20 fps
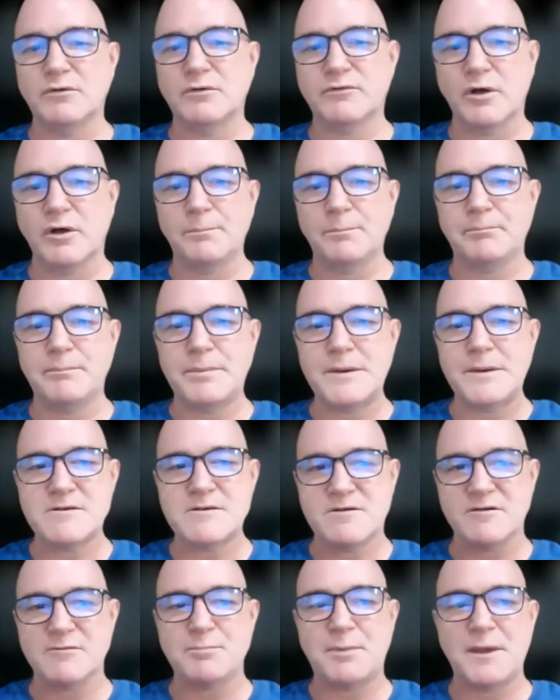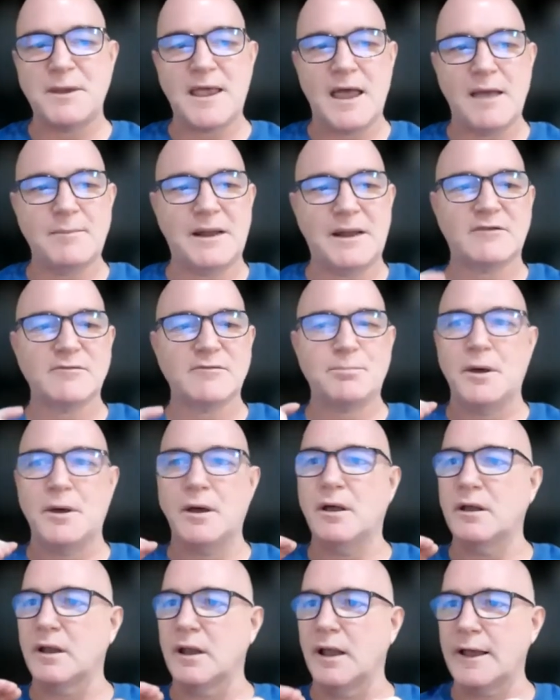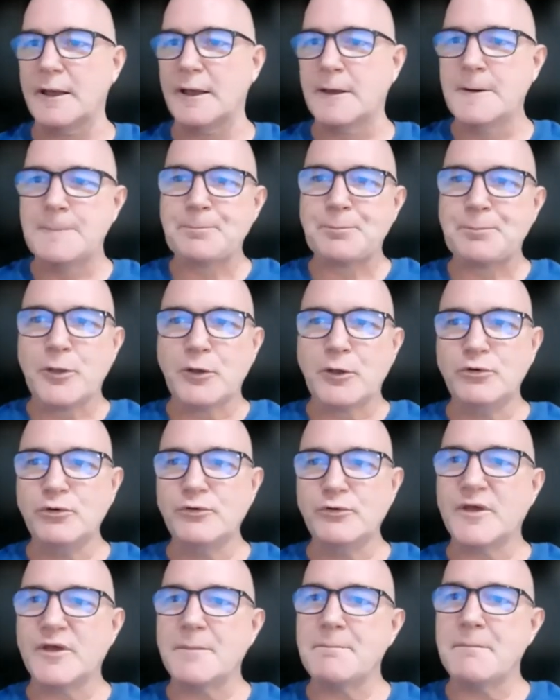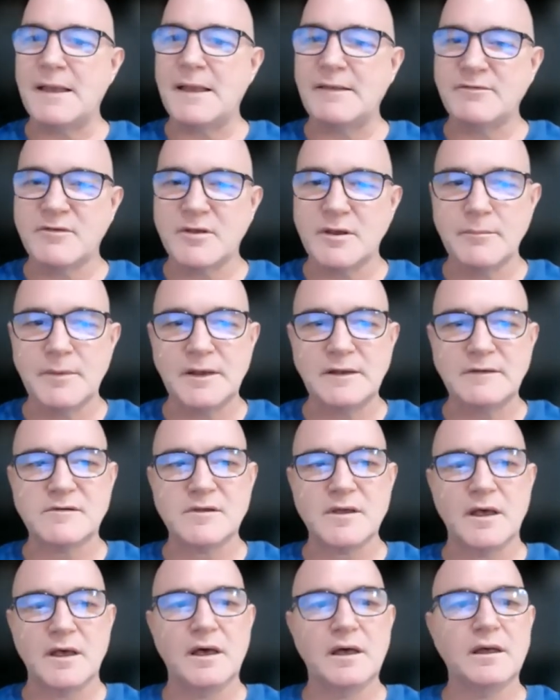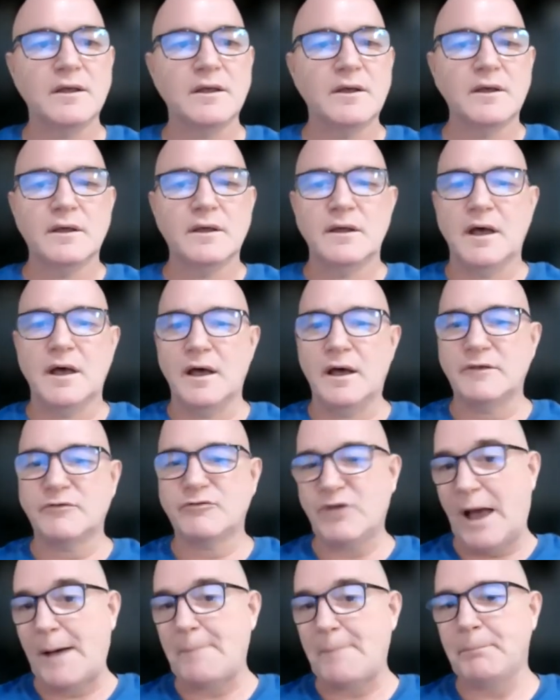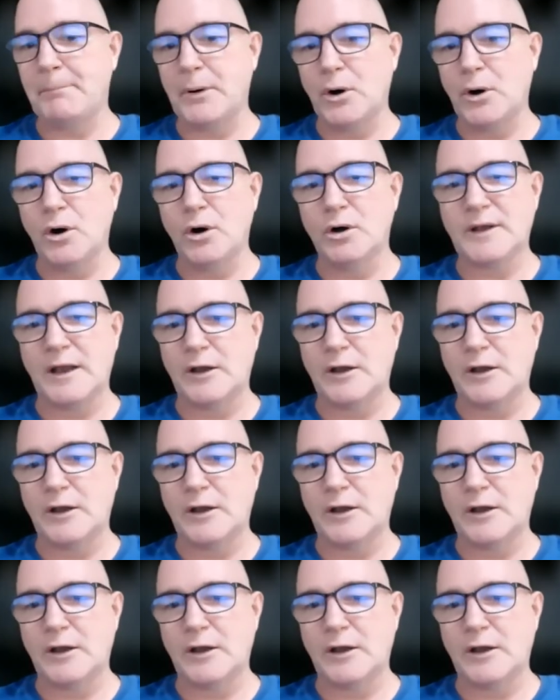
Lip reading: So I just became an expert at like using Mentimeter, Jamboard.